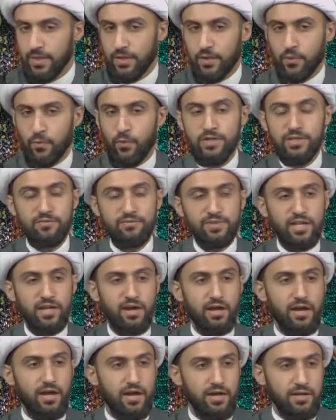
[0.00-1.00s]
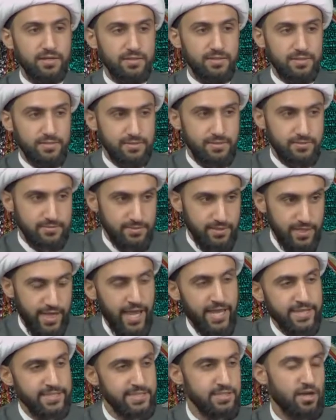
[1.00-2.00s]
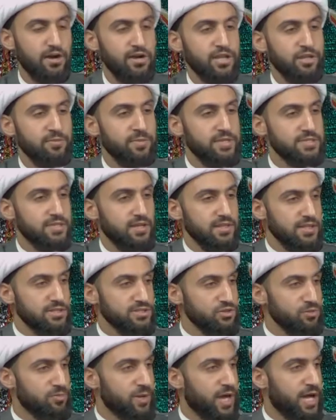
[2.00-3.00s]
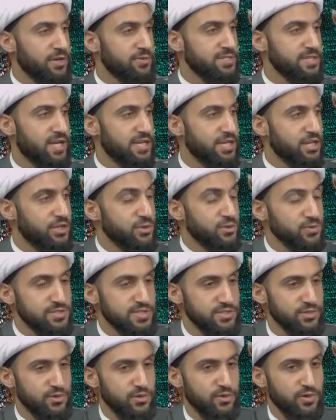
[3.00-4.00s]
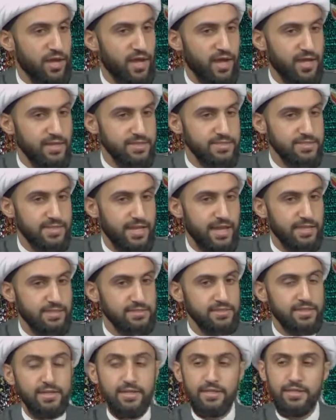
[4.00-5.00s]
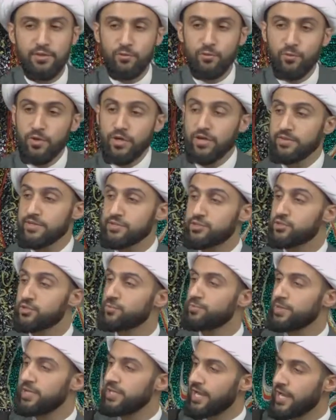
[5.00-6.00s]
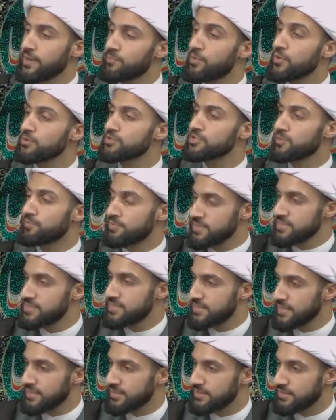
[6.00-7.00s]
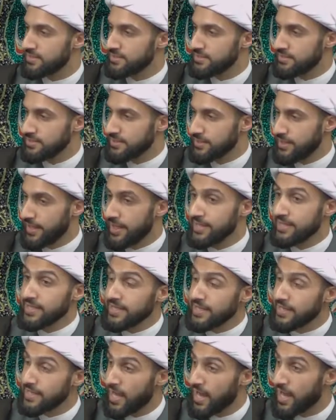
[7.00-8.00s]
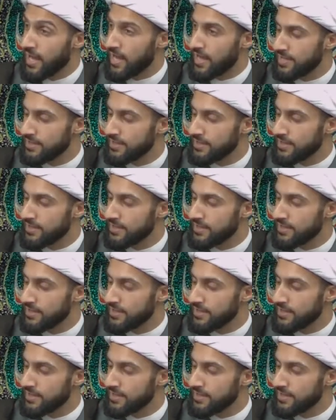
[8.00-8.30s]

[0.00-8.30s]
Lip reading: One of the hidden arguments Allah subhanahu wa ta'ala uses in the Quran is that were there to be a multiplicity in ilah,